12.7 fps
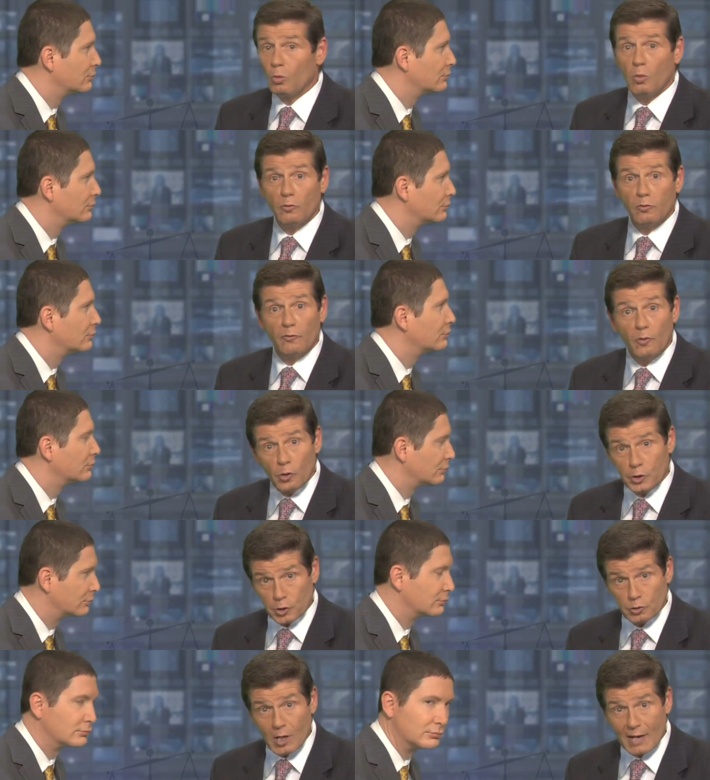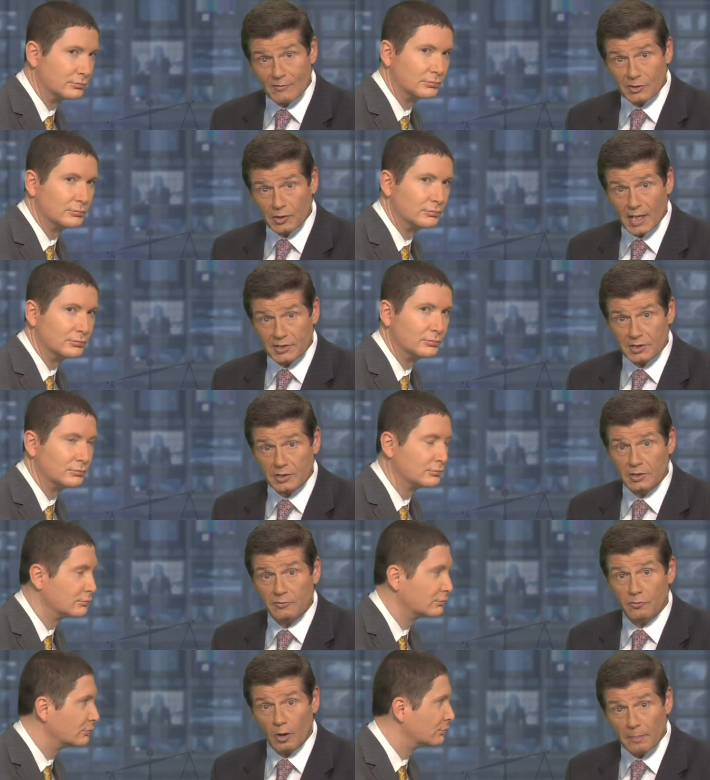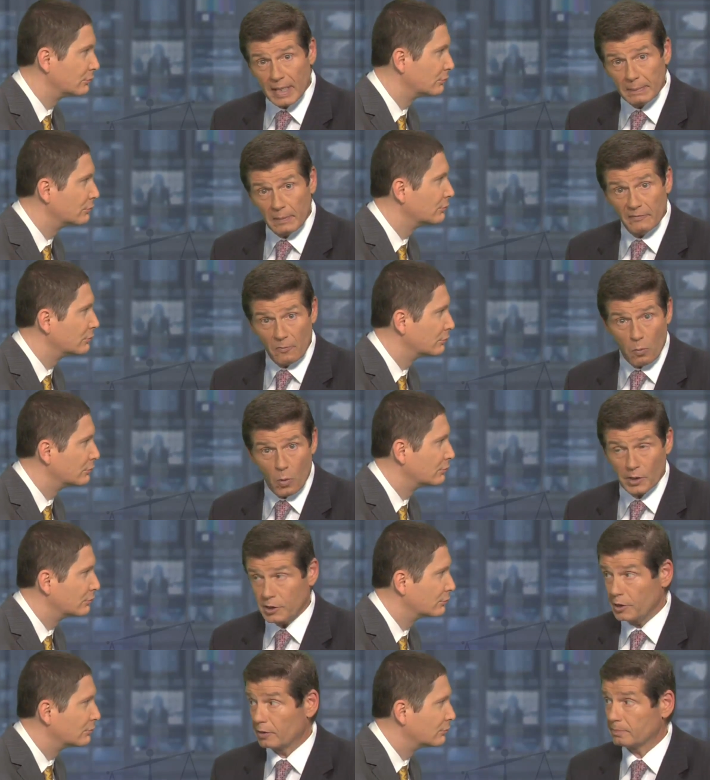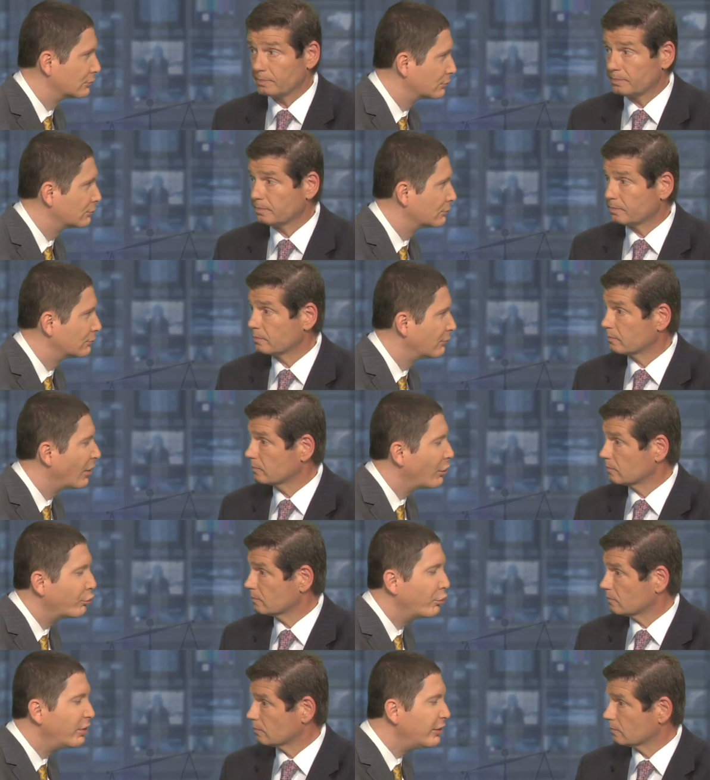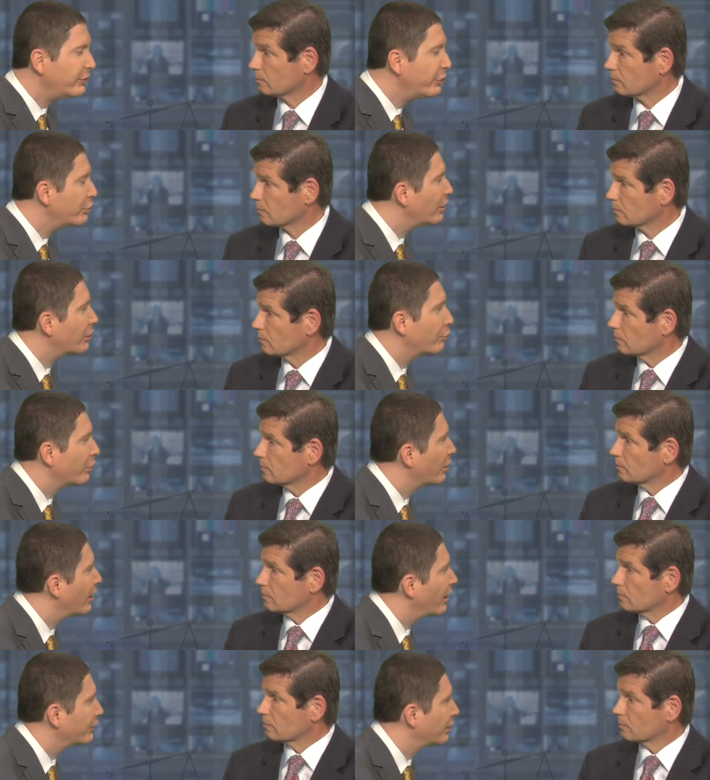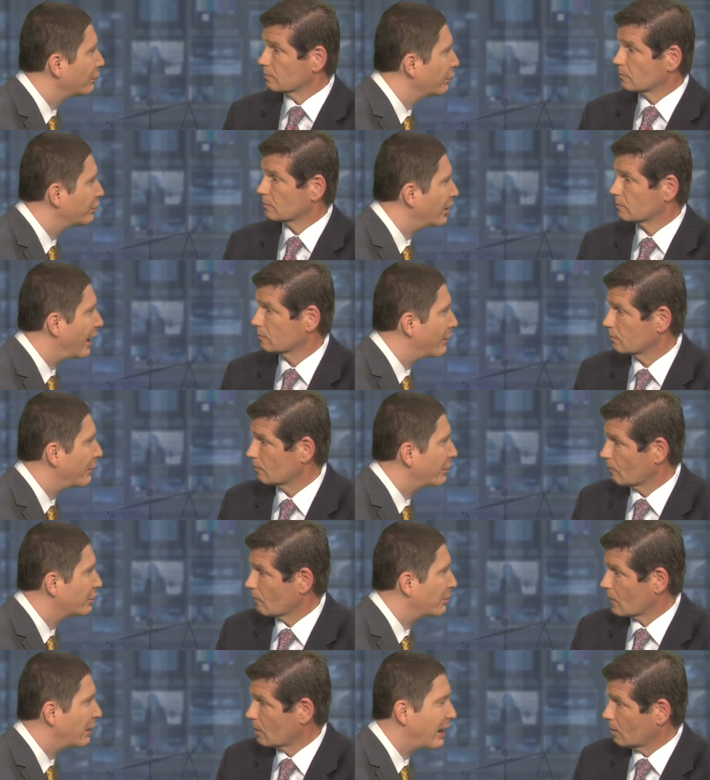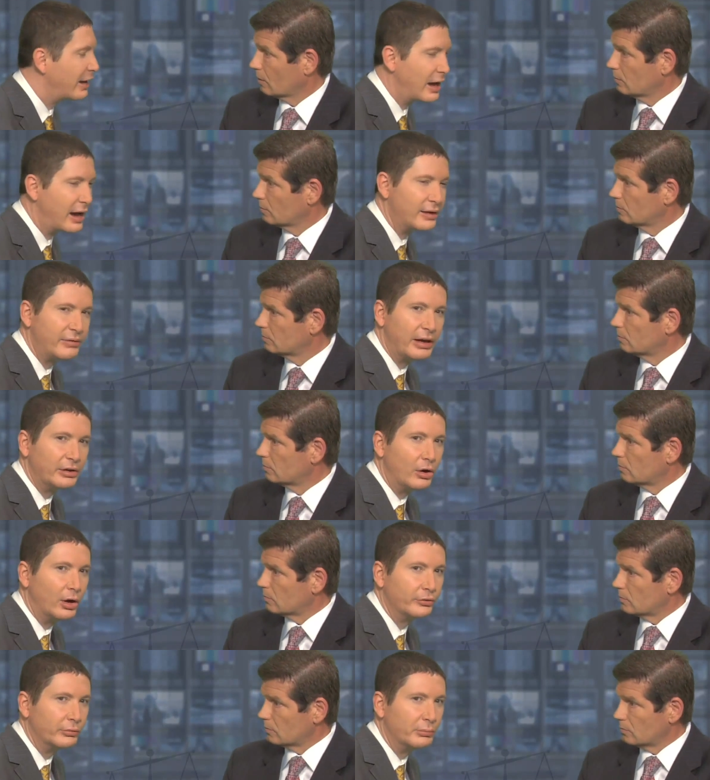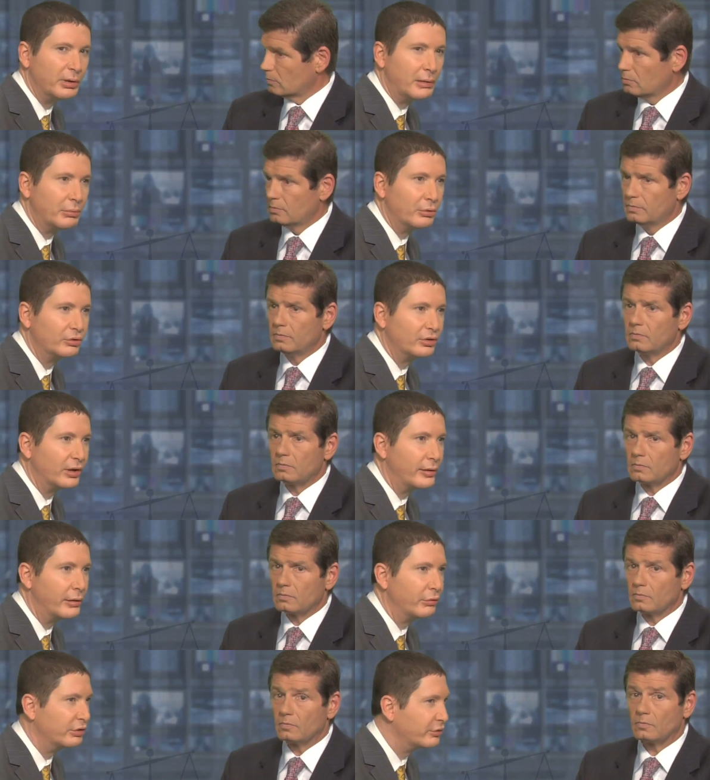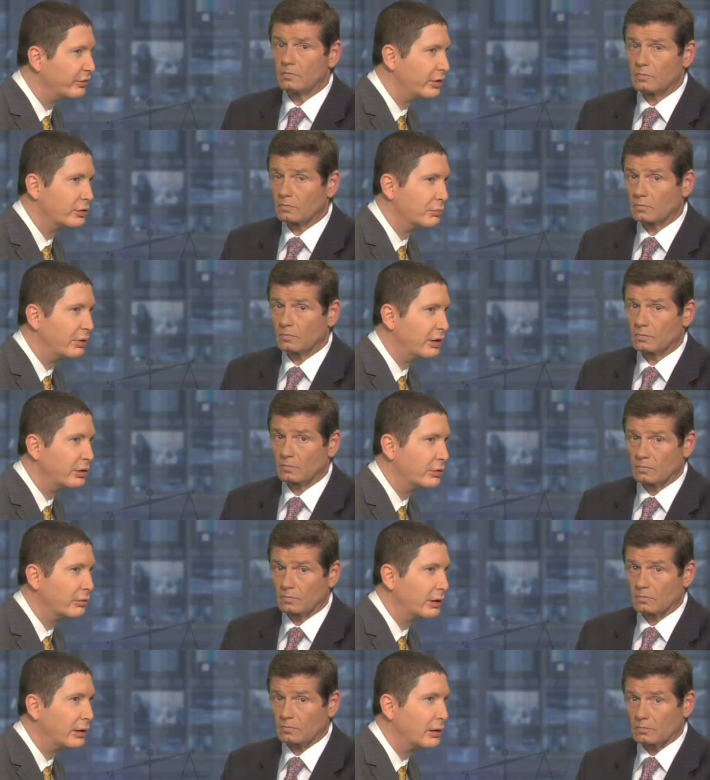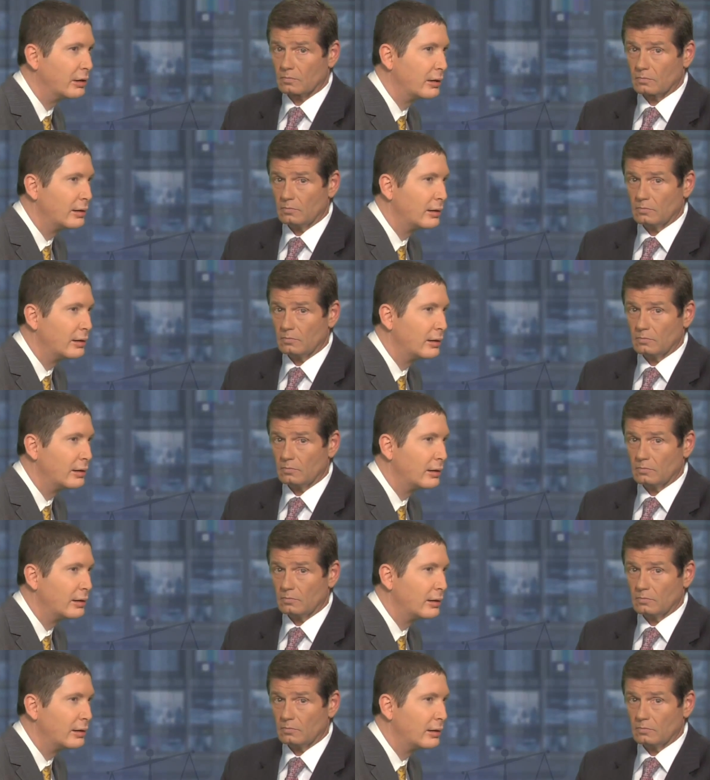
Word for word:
Speaker 1: will revoke your driver's license for a minimum of 1 year.
Speaker 2: What if you didn't realize there was damage? I mean, I've had calls from people who said there was a fender bender and